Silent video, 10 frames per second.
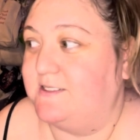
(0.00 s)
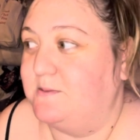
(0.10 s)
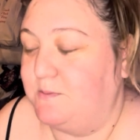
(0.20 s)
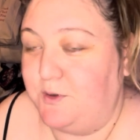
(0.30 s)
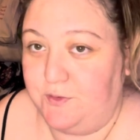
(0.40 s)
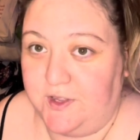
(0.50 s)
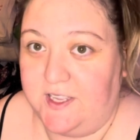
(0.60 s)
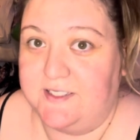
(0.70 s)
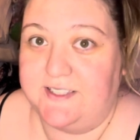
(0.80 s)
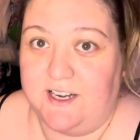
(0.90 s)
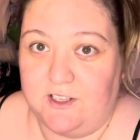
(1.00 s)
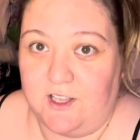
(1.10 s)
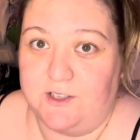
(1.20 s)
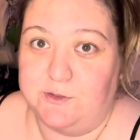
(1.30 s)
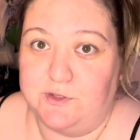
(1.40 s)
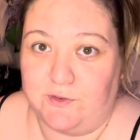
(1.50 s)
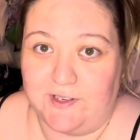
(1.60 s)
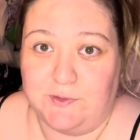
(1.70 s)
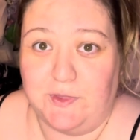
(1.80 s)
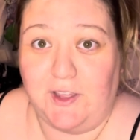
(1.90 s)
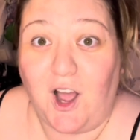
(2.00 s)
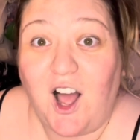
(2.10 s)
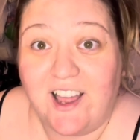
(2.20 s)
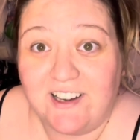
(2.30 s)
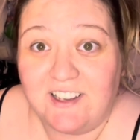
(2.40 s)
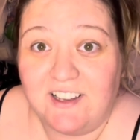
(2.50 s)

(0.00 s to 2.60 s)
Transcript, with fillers: movie, Santa Claus was friends with God.